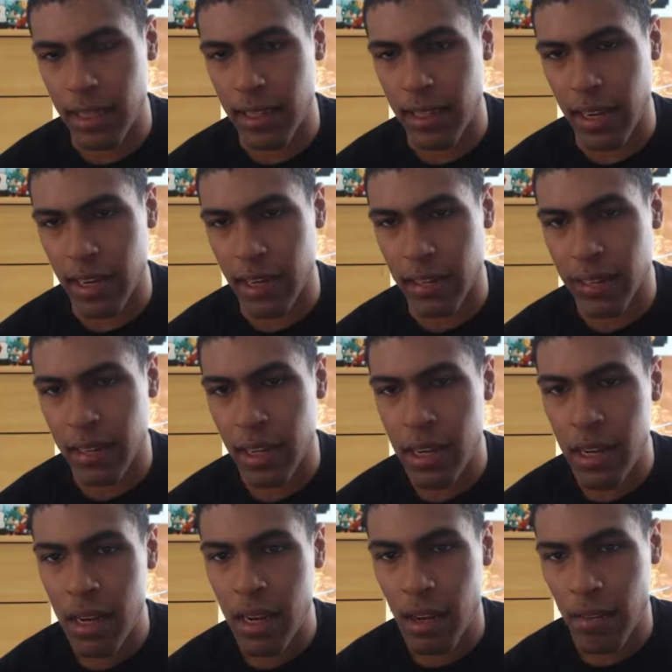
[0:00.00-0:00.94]

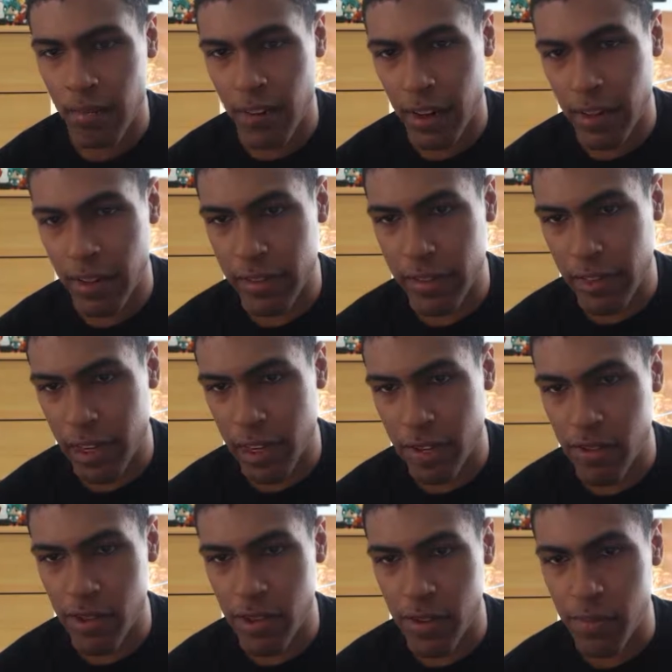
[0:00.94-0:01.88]
dignitaries of various
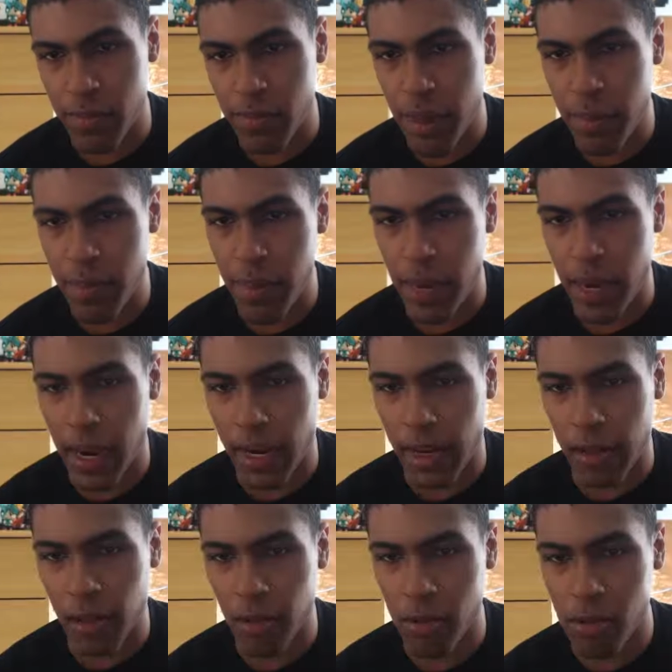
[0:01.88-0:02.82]
countries meet
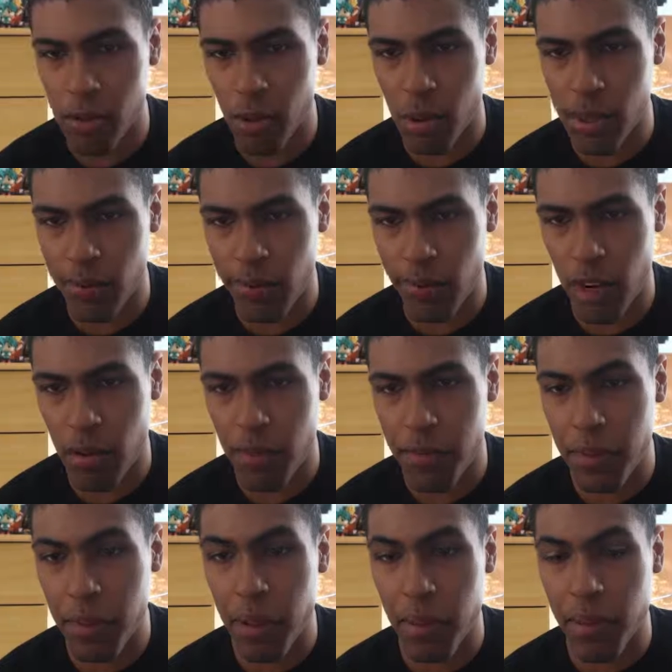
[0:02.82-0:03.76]
behind closed doors
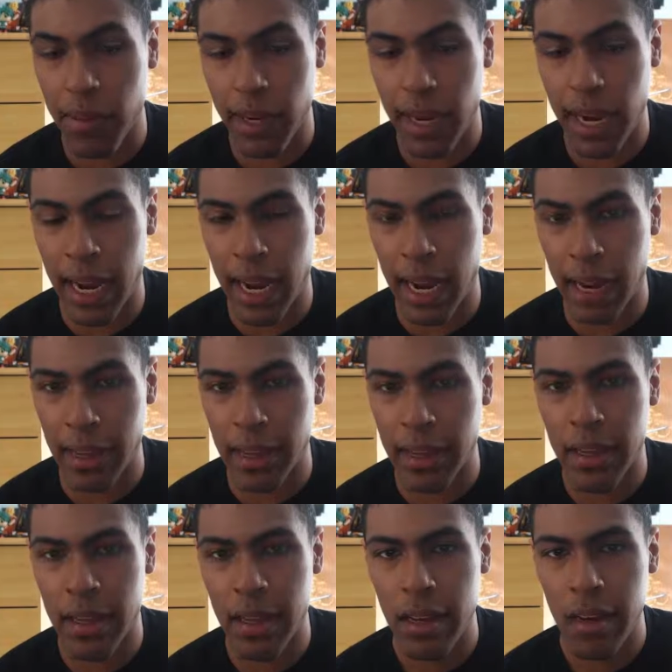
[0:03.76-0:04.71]
far away from the public eye,
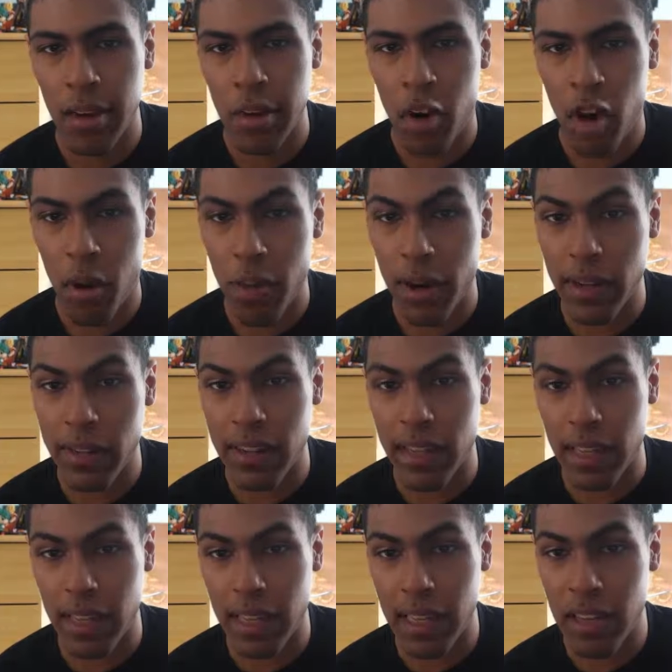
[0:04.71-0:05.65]
or
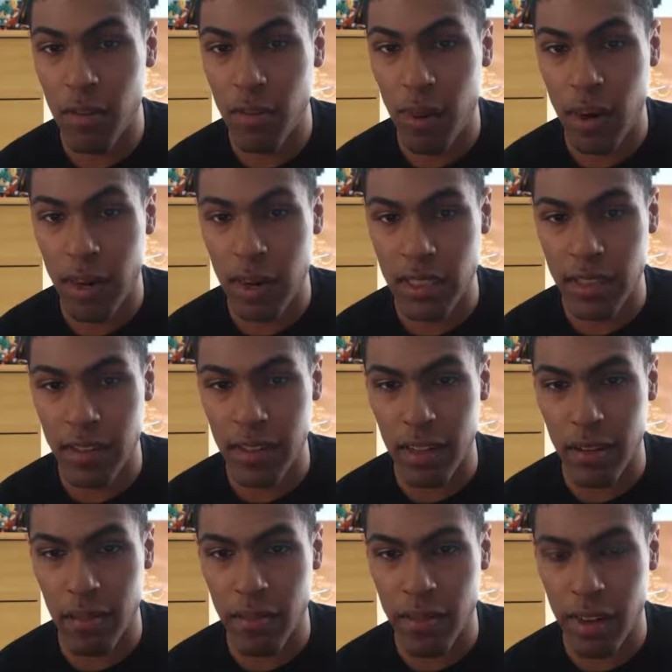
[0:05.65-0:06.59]
as the illegal parties
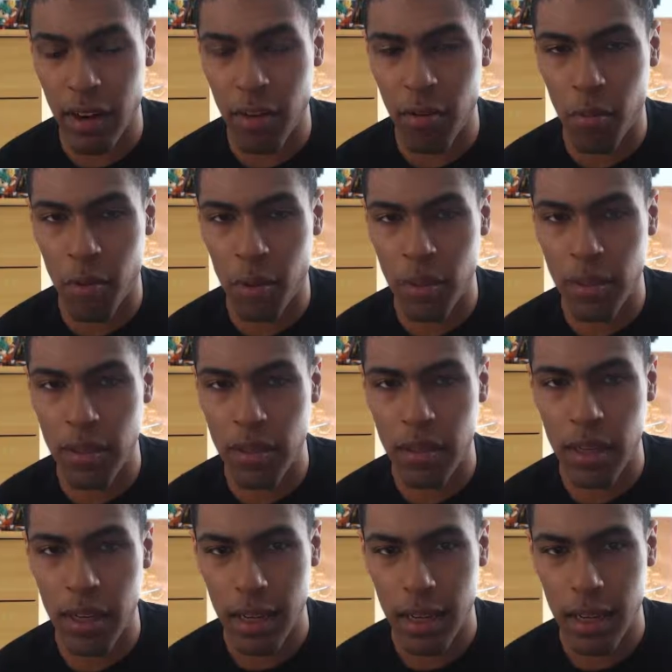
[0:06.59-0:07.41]
of the underworld.